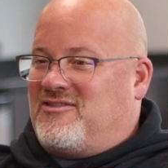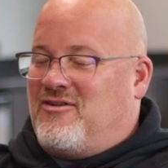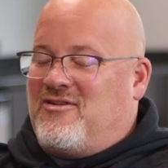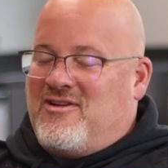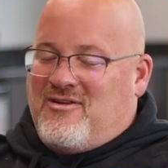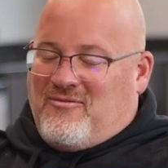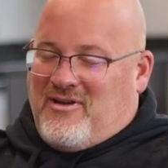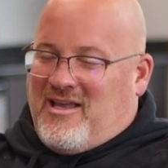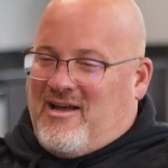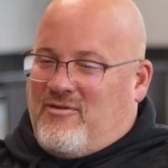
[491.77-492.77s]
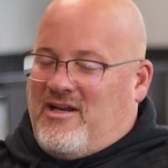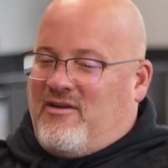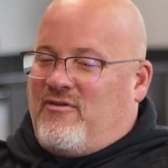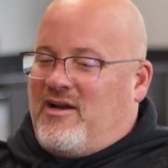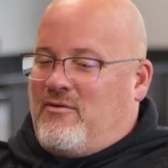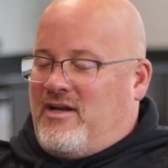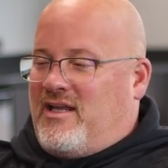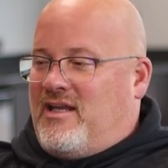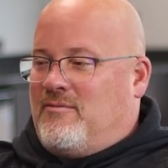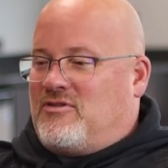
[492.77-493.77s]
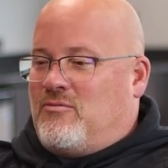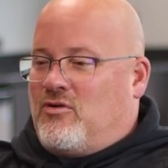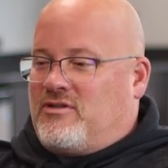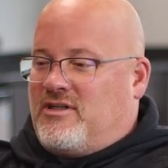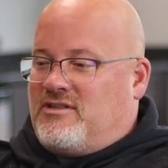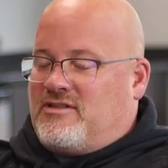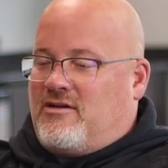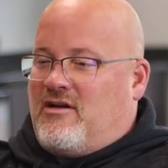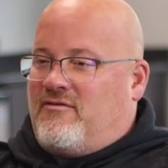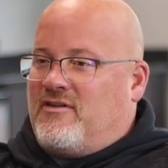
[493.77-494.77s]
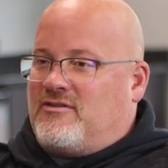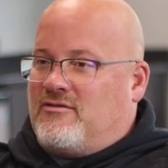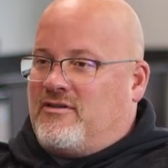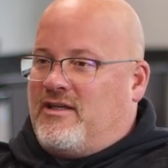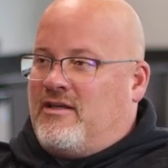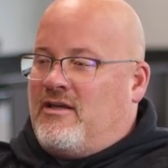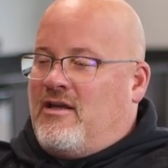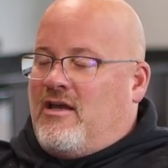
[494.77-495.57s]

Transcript: So we need to find a way to get him some more touches on offense early.